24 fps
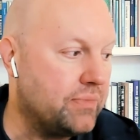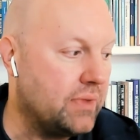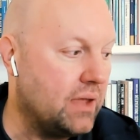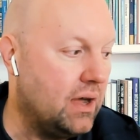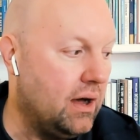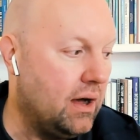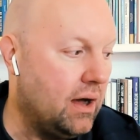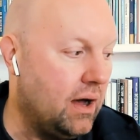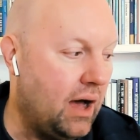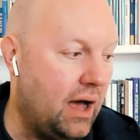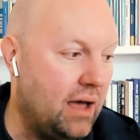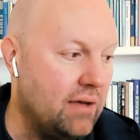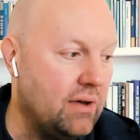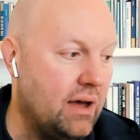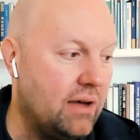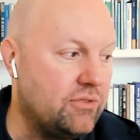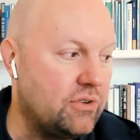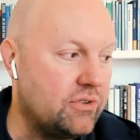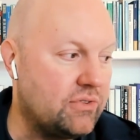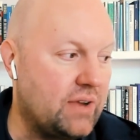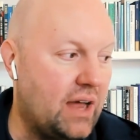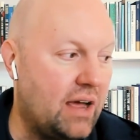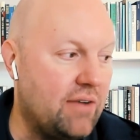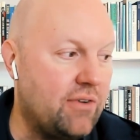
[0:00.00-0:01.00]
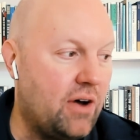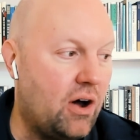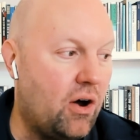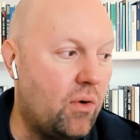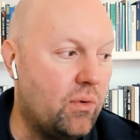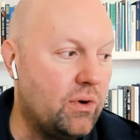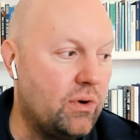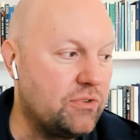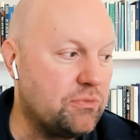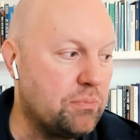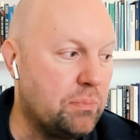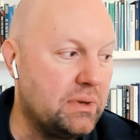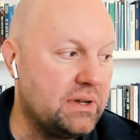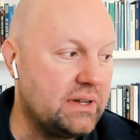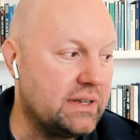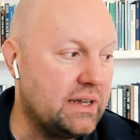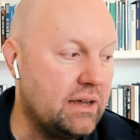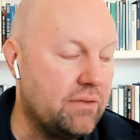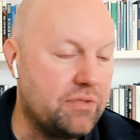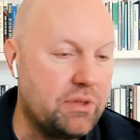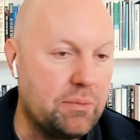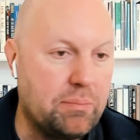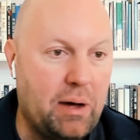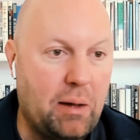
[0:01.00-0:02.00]
I've always
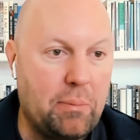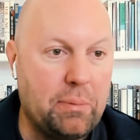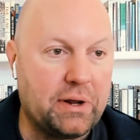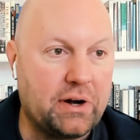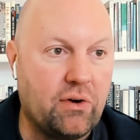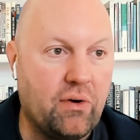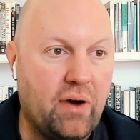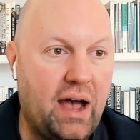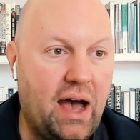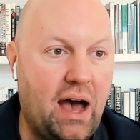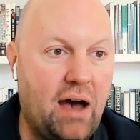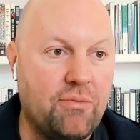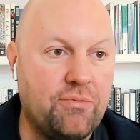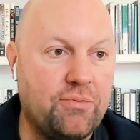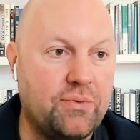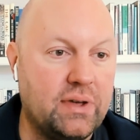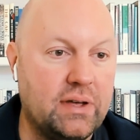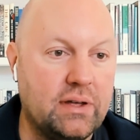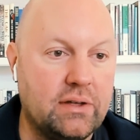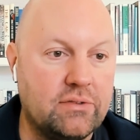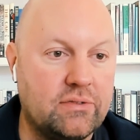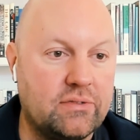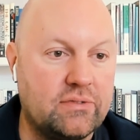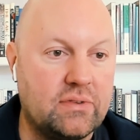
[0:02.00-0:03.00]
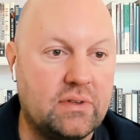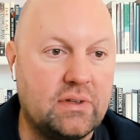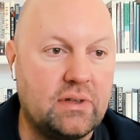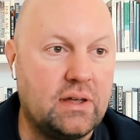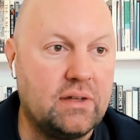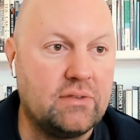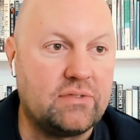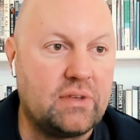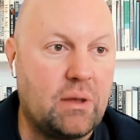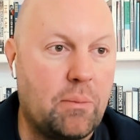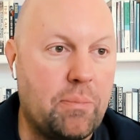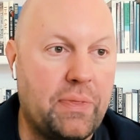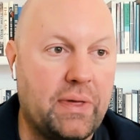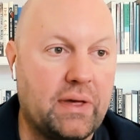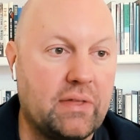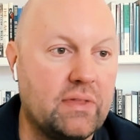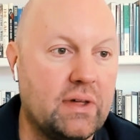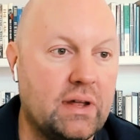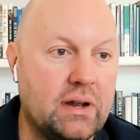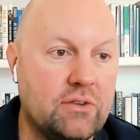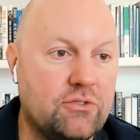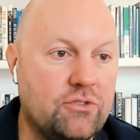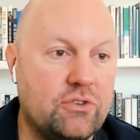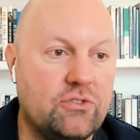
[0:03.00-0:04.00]
believed the public graph is something
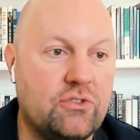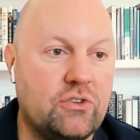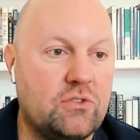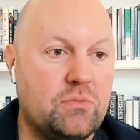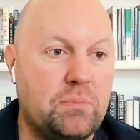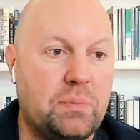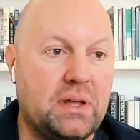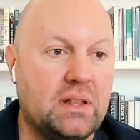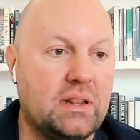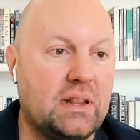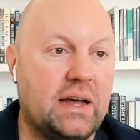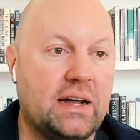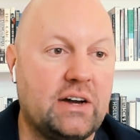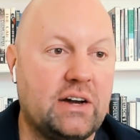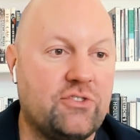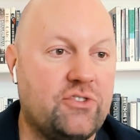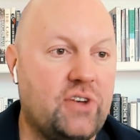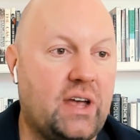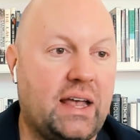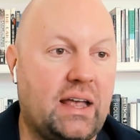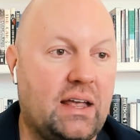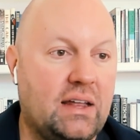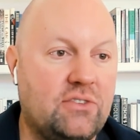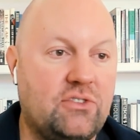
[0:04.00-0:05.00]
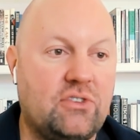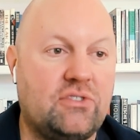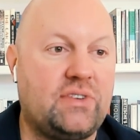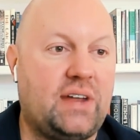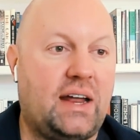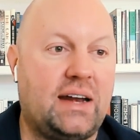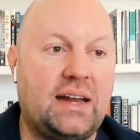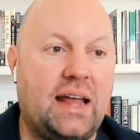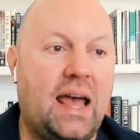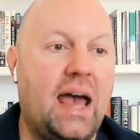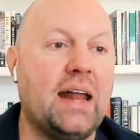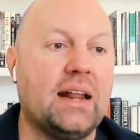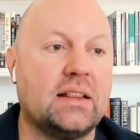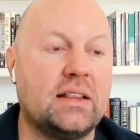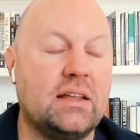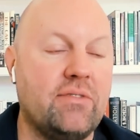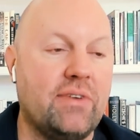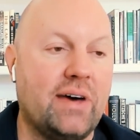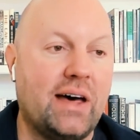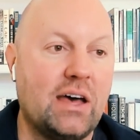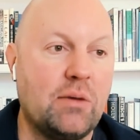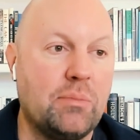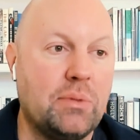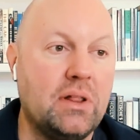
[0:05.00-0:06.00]
that should just be like just titanically
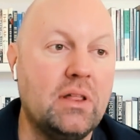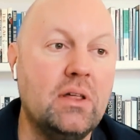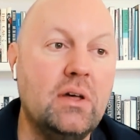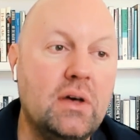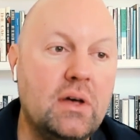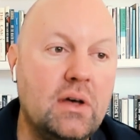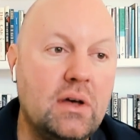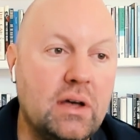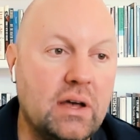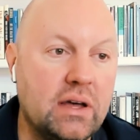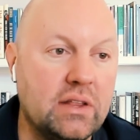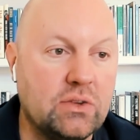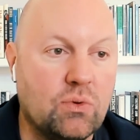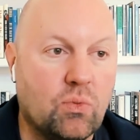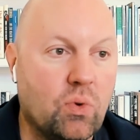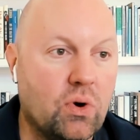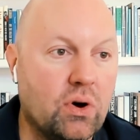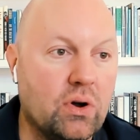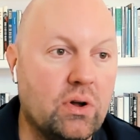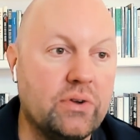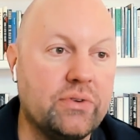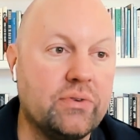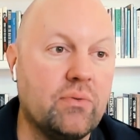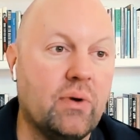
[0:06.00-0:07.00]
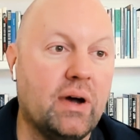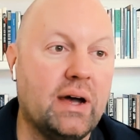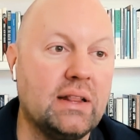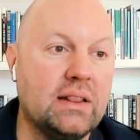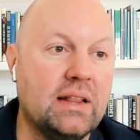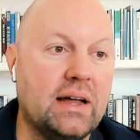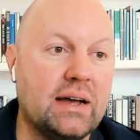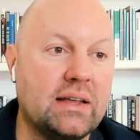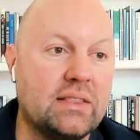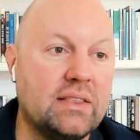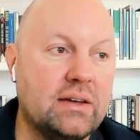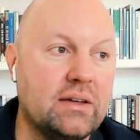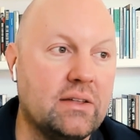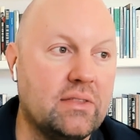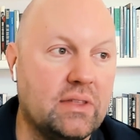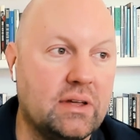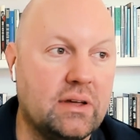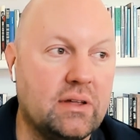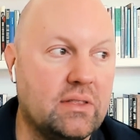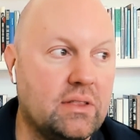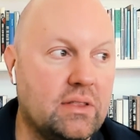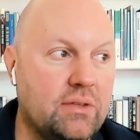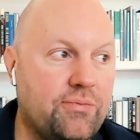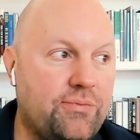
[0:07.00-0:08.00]
valuable in the world, right? Like
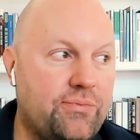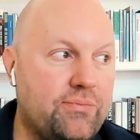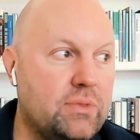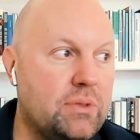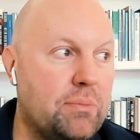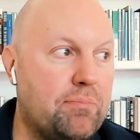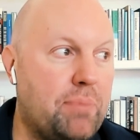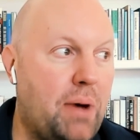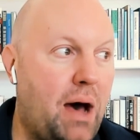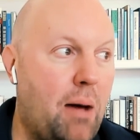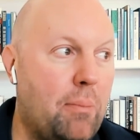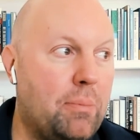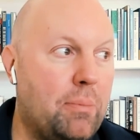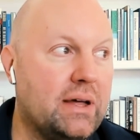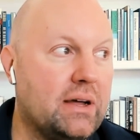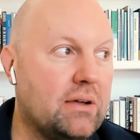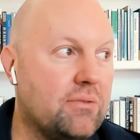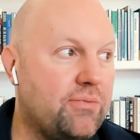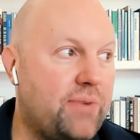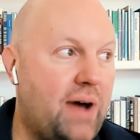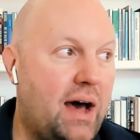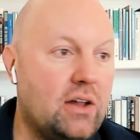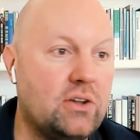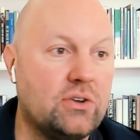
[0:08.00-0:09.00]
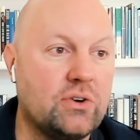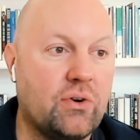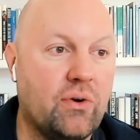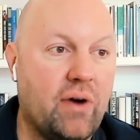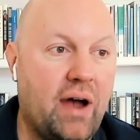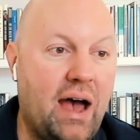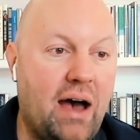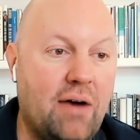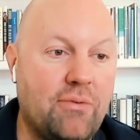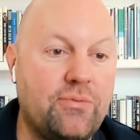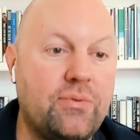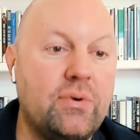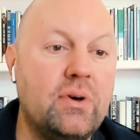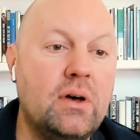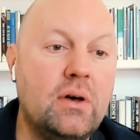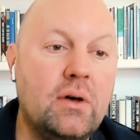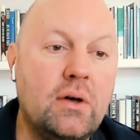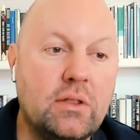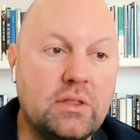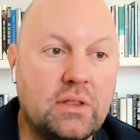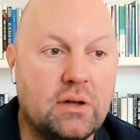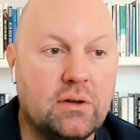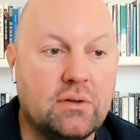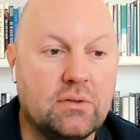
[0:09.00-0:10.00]
the public follow graph.
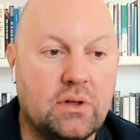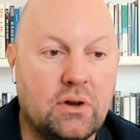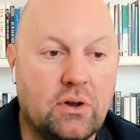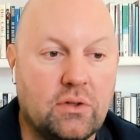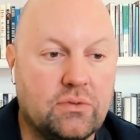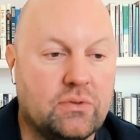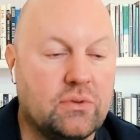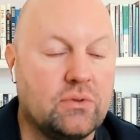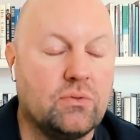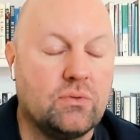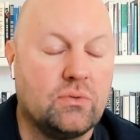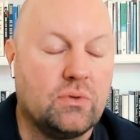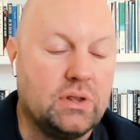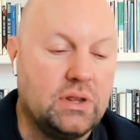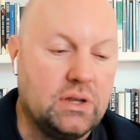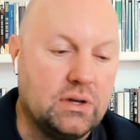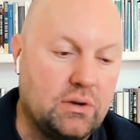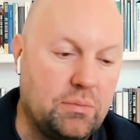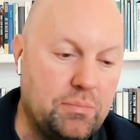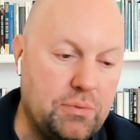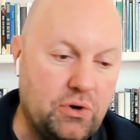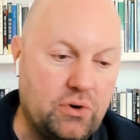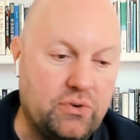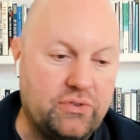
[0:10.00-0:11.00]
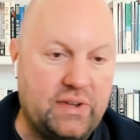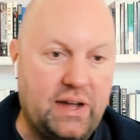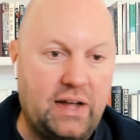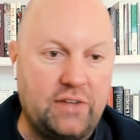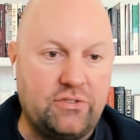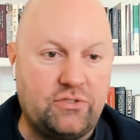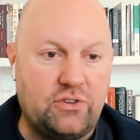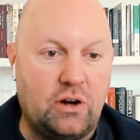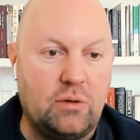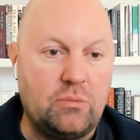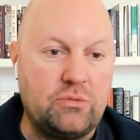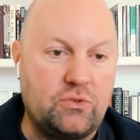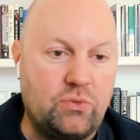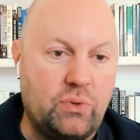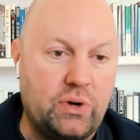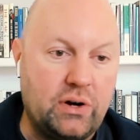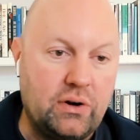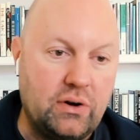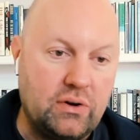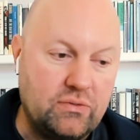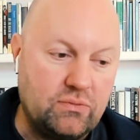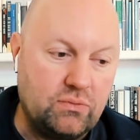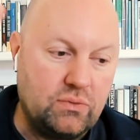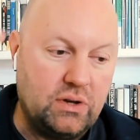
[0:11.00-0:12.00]
So in the computer science terms,
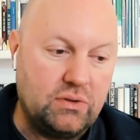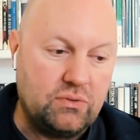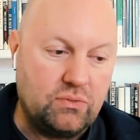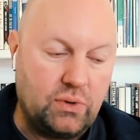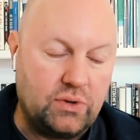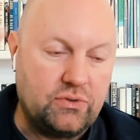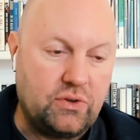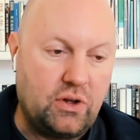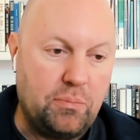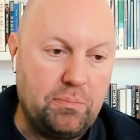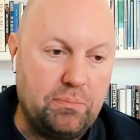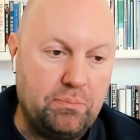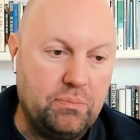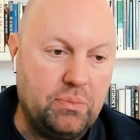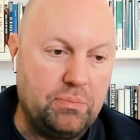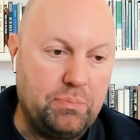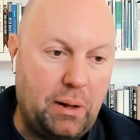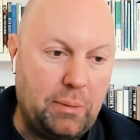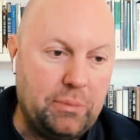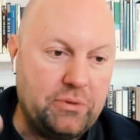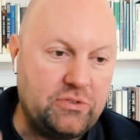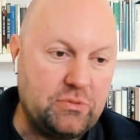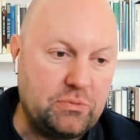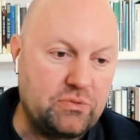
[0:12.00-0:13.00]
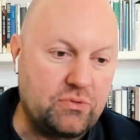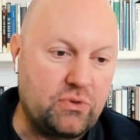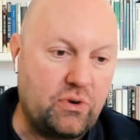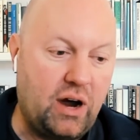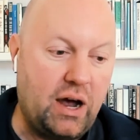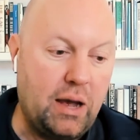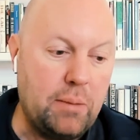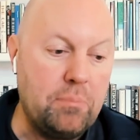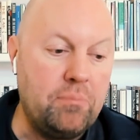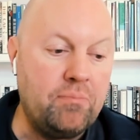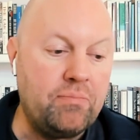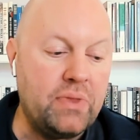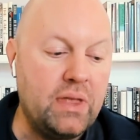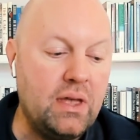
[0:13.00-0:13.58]
Twitter is what's called publish subscribe.